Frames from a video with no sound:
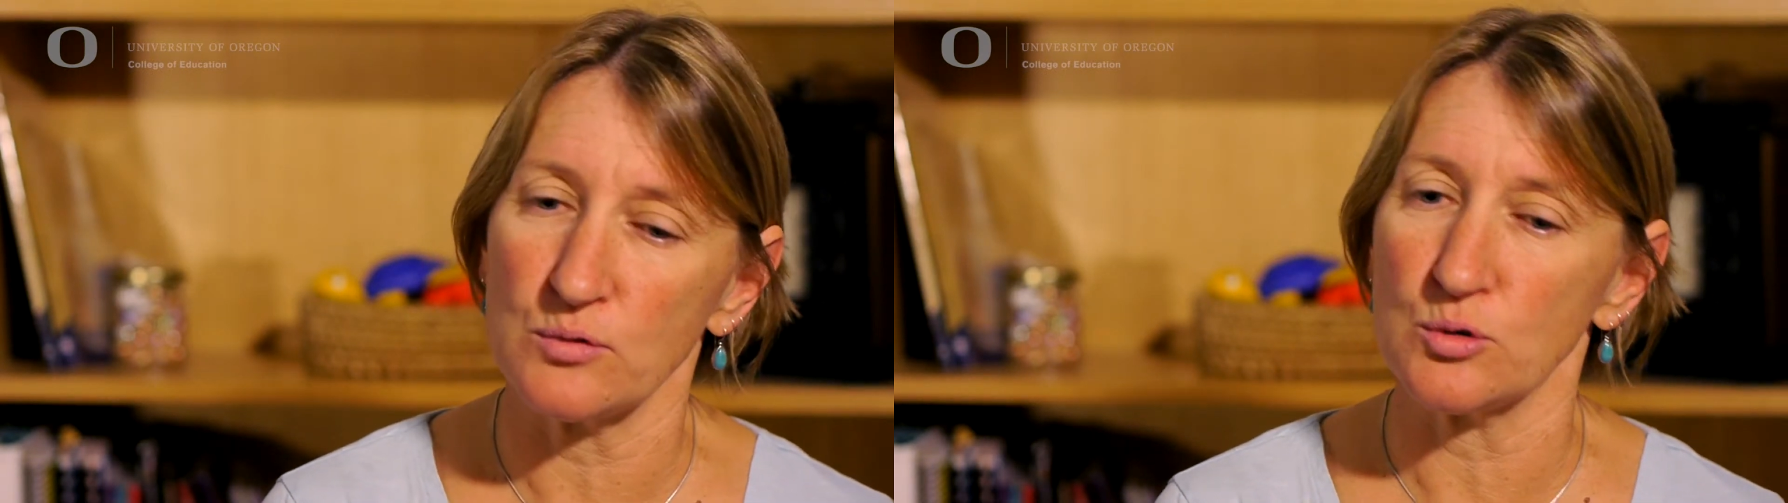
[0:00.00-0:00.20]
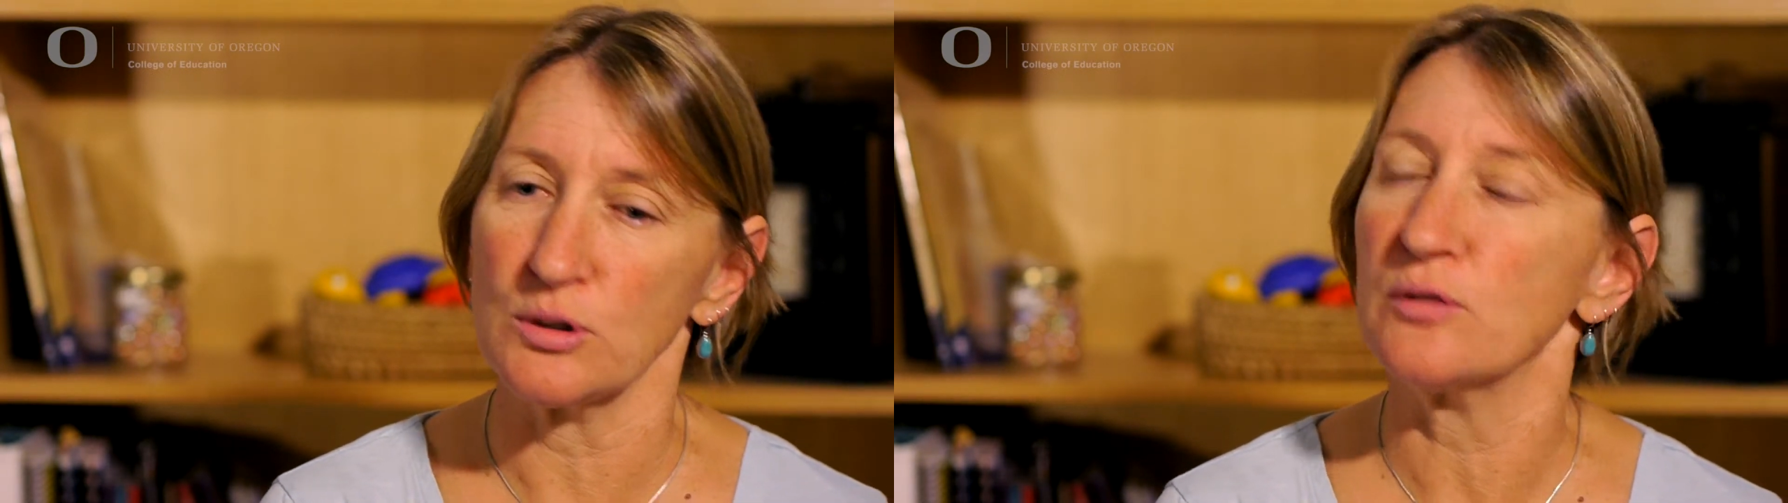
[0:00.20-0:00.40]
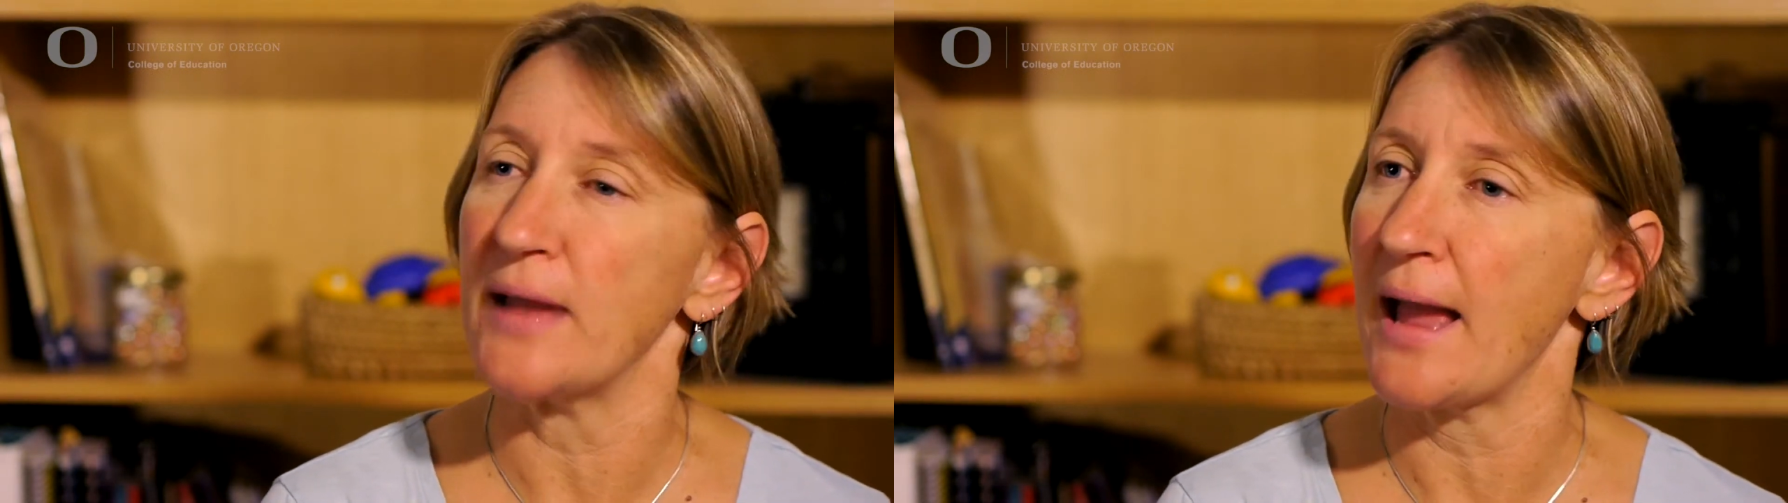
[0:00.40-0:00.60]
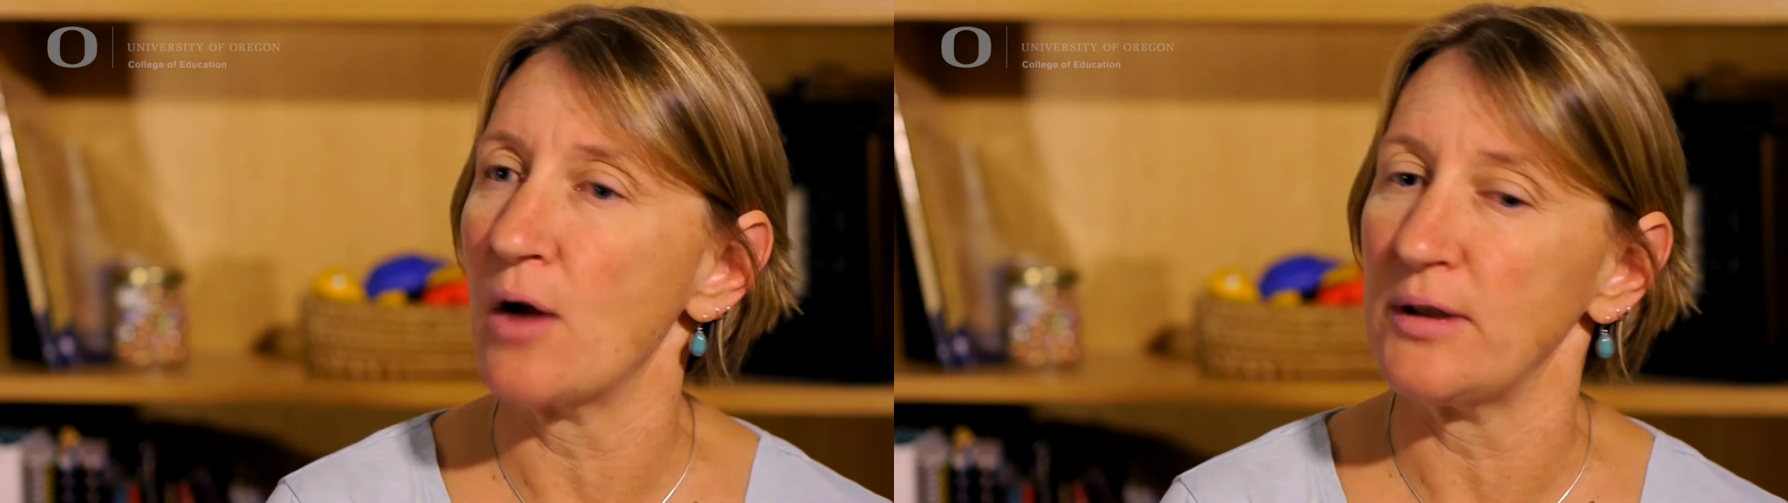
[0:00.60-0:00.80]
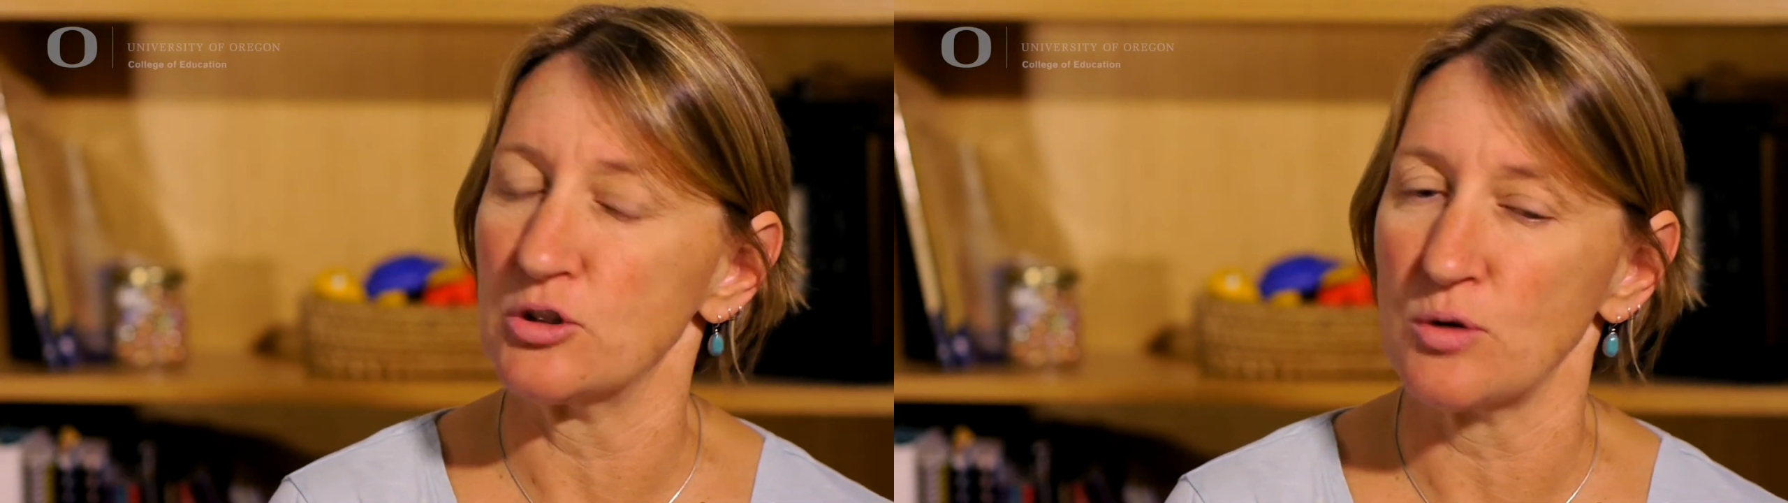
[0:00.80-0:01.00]
drill
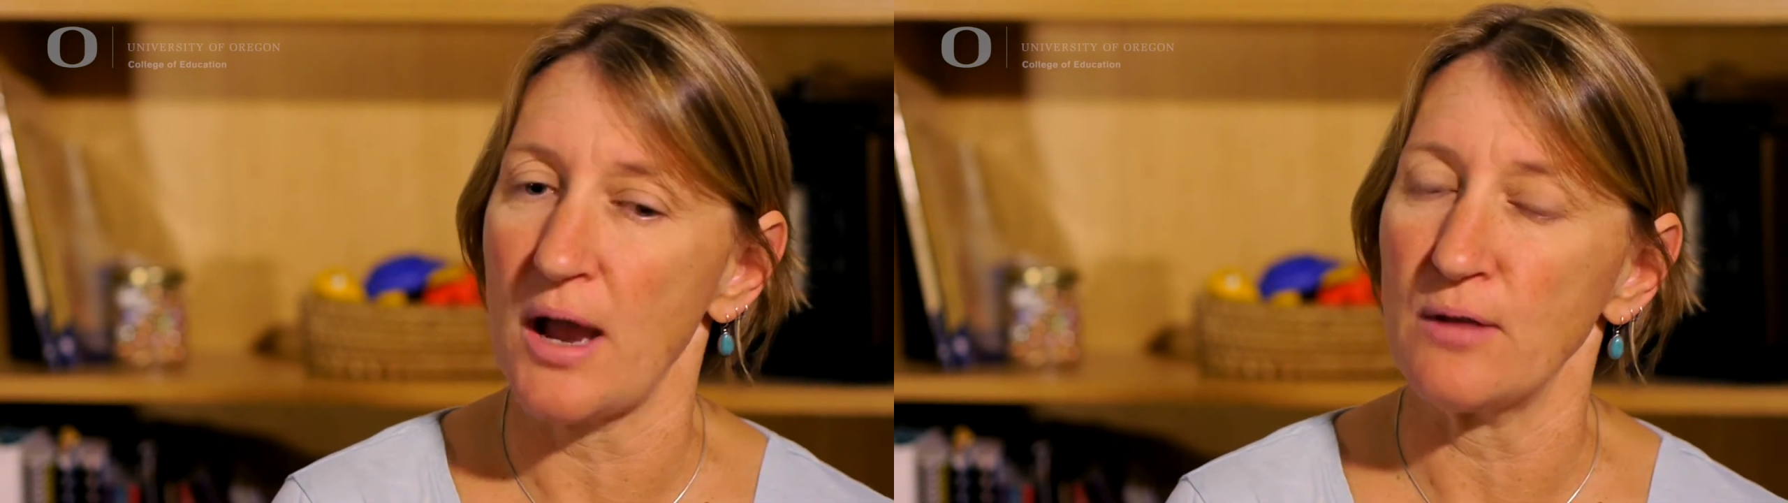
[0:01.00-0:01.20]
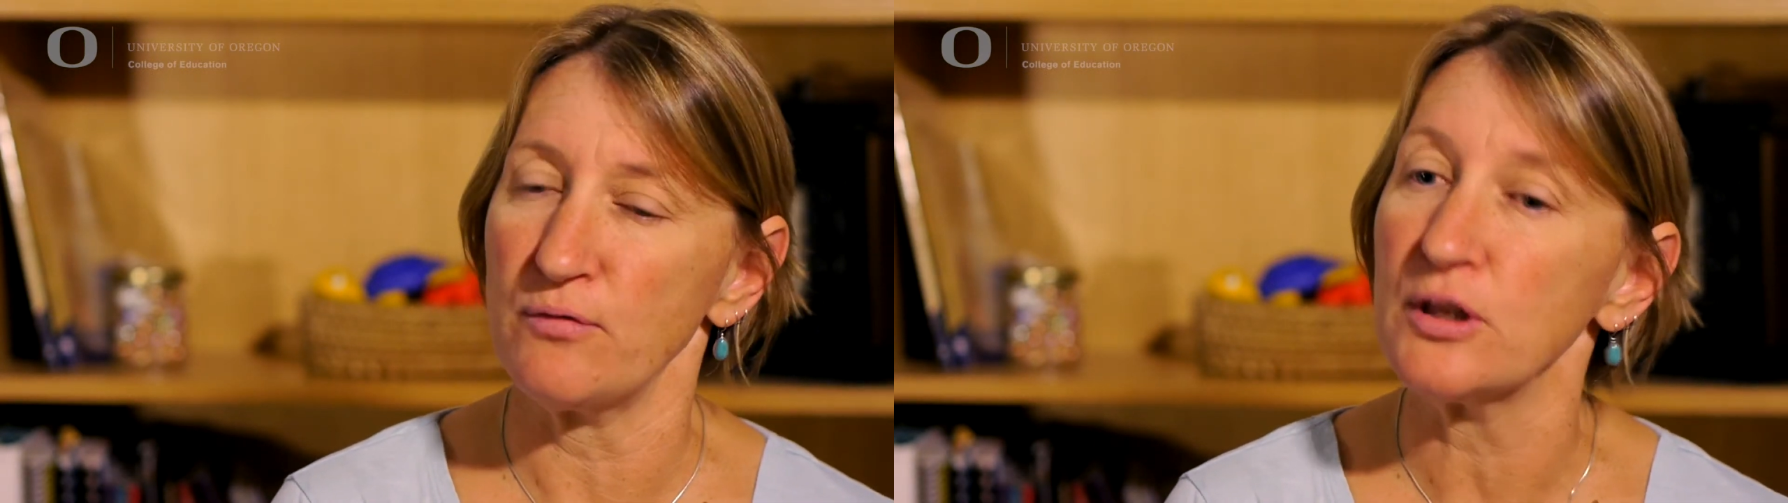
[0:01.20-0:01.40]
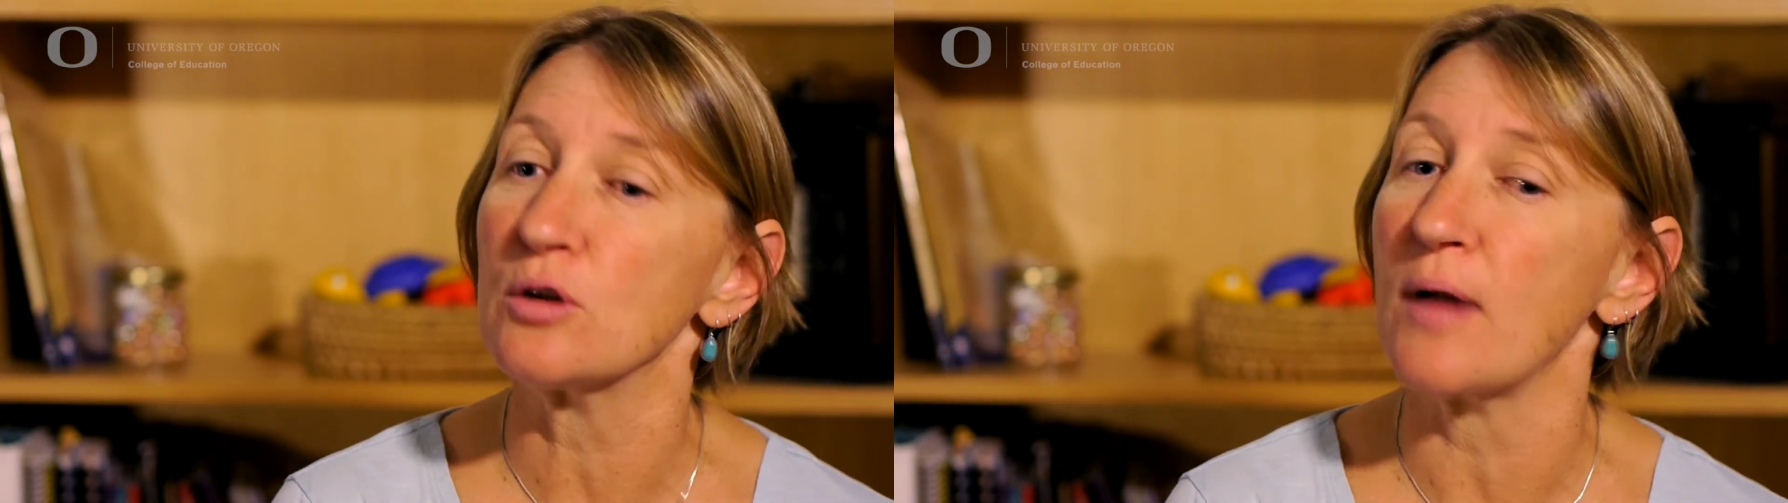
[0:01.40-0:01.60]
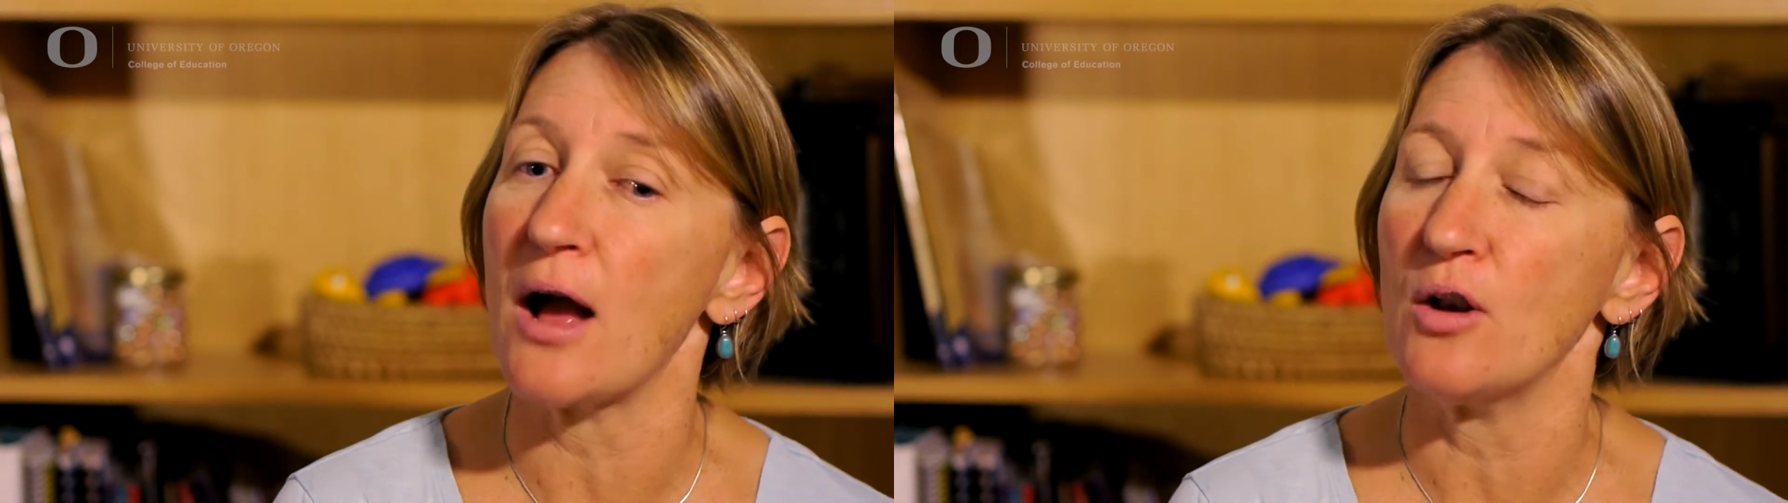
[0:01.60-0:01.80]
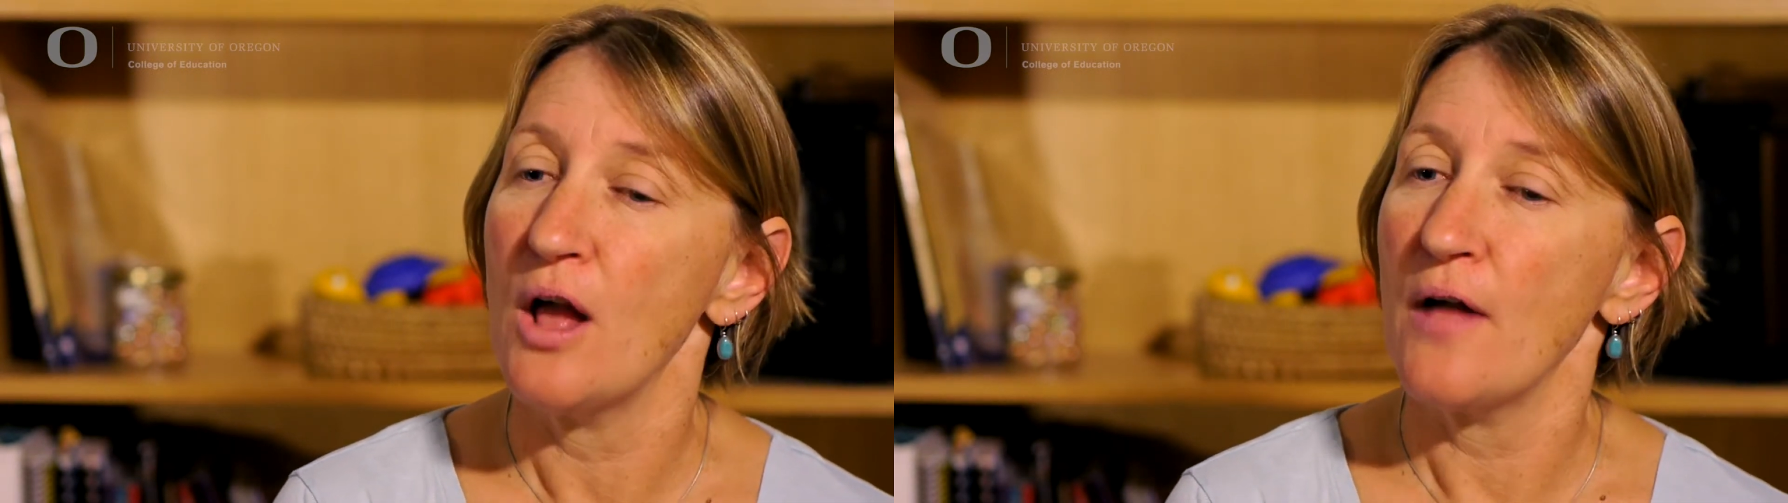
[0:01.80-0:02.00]
down and try to figure out